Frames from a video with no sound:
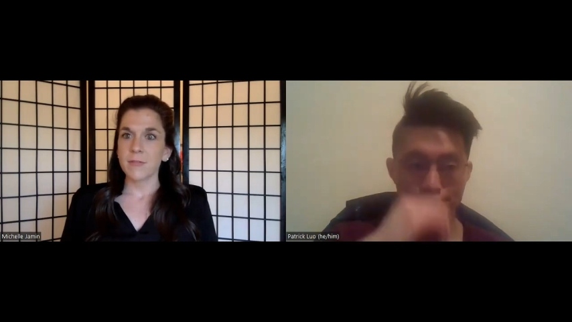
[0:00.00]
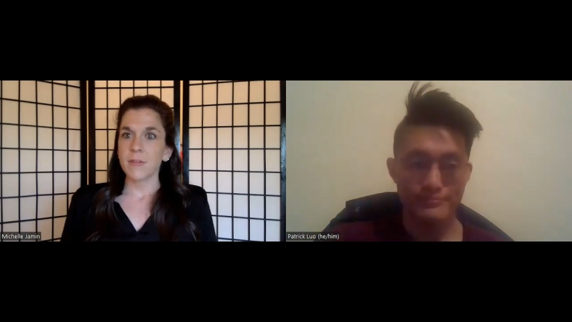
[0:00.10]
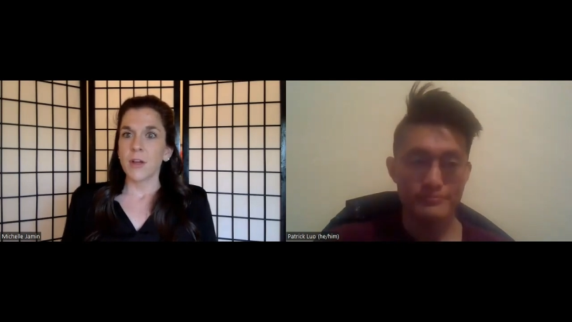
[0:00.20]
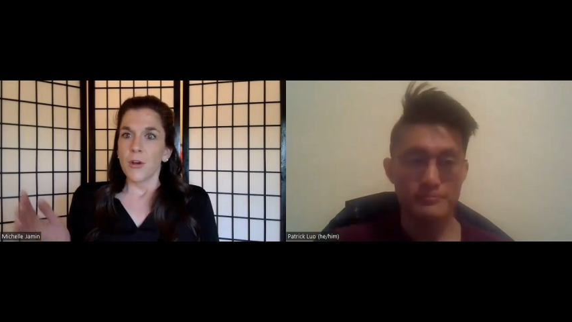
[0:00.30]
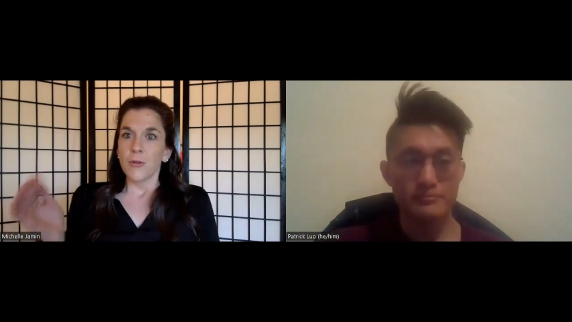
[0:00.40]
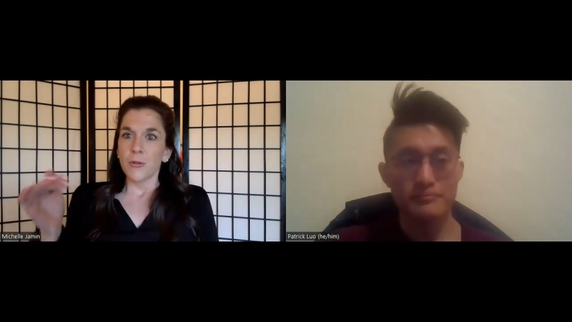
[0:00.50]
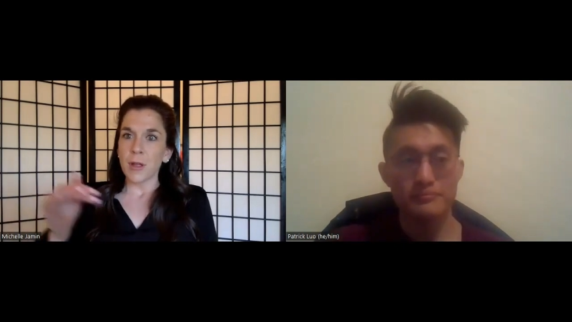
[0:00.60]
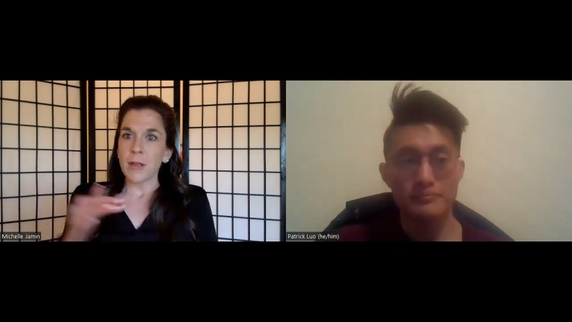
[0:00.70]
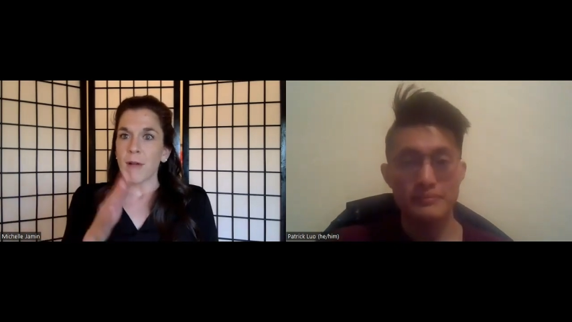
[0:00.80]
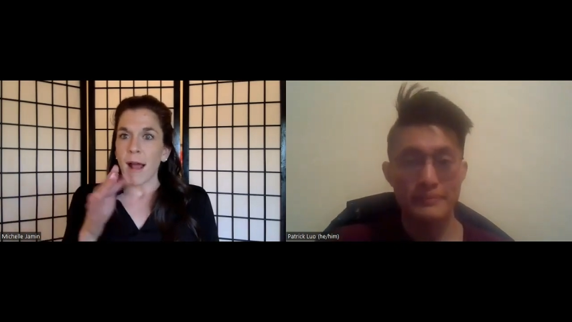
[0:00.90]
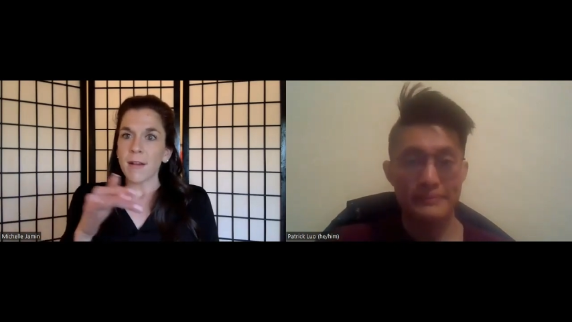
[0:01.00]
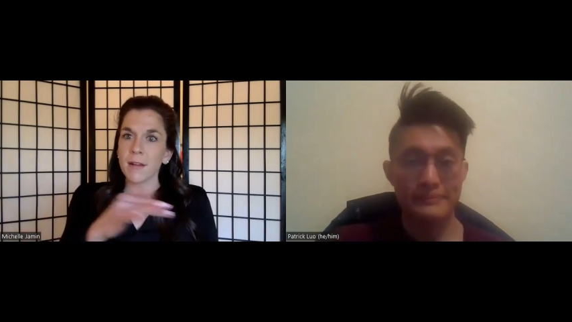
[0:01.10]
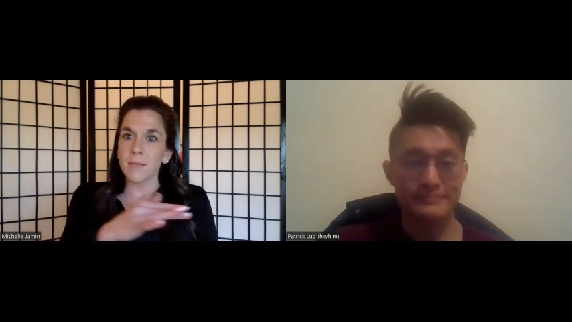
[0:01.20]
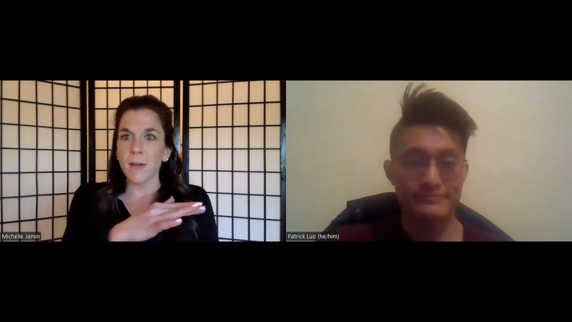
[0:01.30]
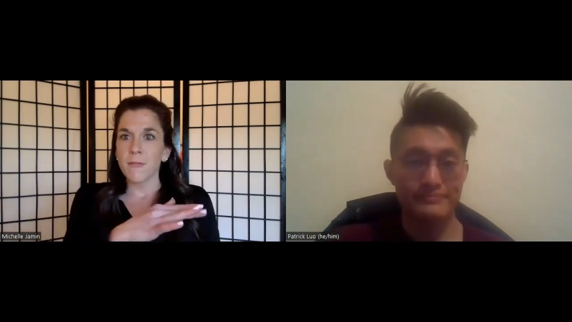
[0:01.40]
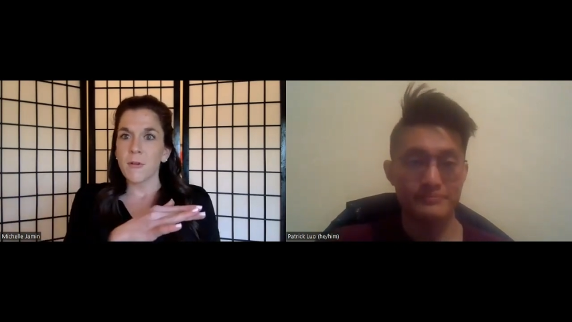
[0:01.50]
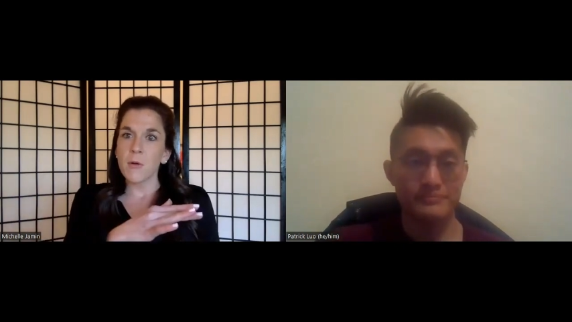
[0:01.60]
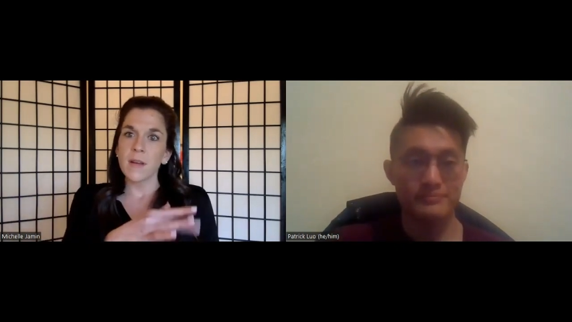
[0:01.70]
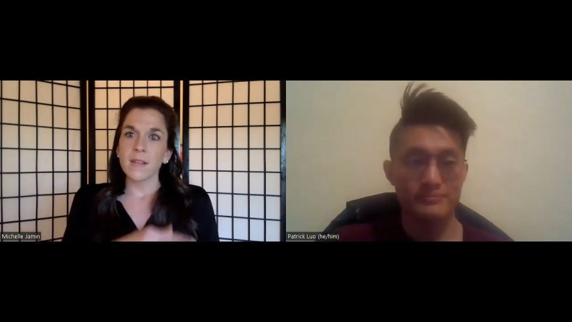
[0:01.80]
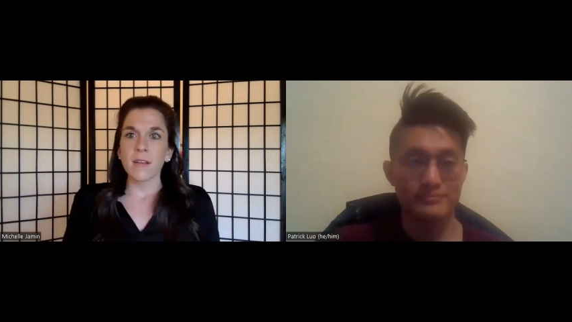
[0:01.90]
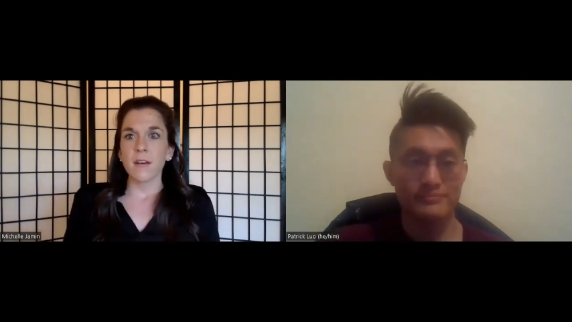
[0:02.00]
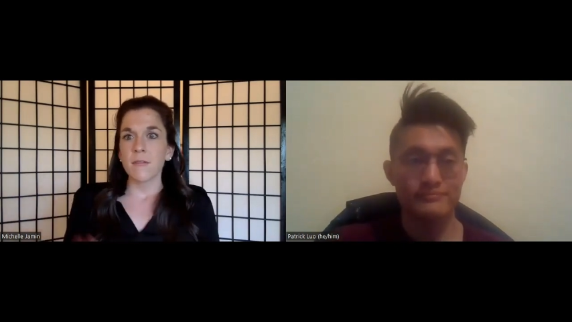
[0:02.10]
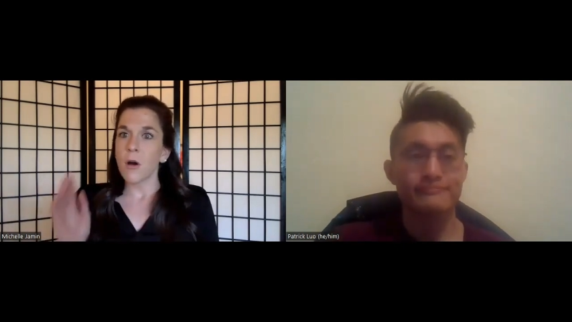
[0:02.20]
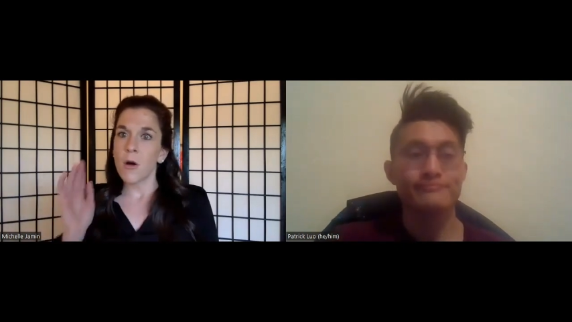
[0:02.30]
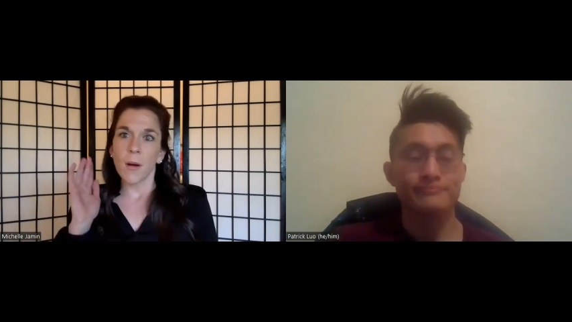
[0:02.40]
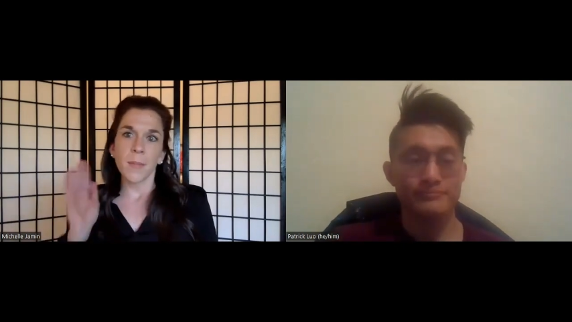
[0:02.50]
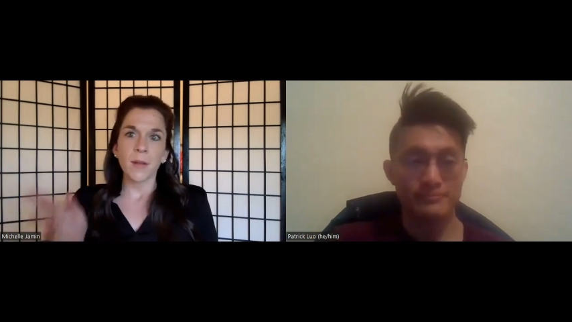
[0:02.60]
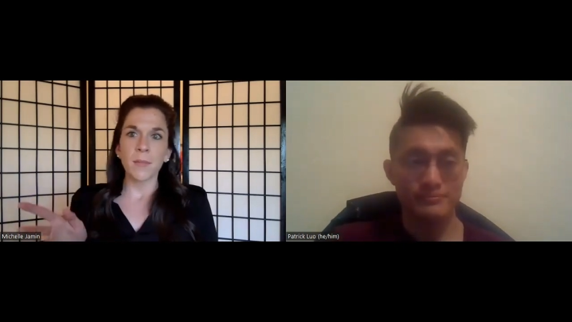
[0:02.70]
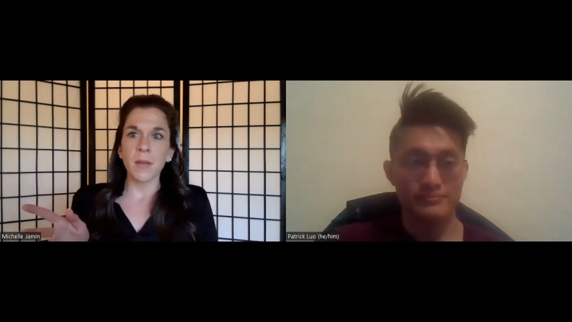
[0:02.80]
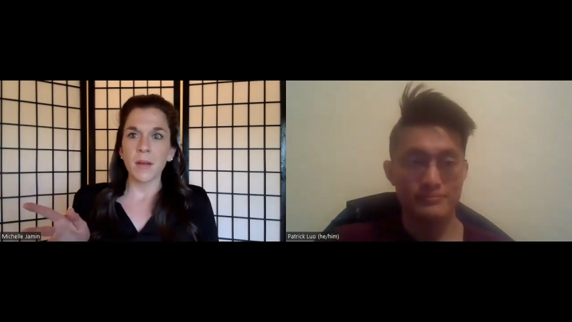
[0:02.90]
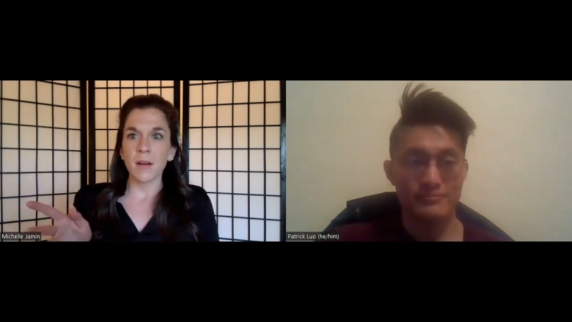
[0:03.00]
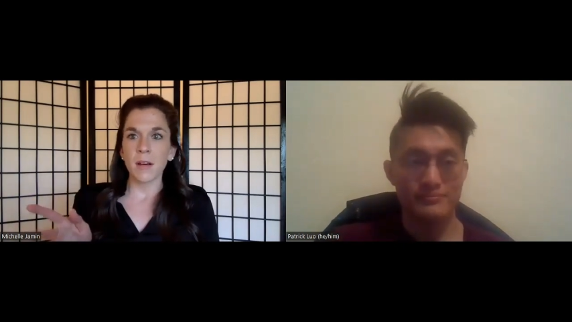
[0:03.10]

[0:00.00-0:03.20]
Speaker 1: of rerouted my focus of oh i'm going to be a,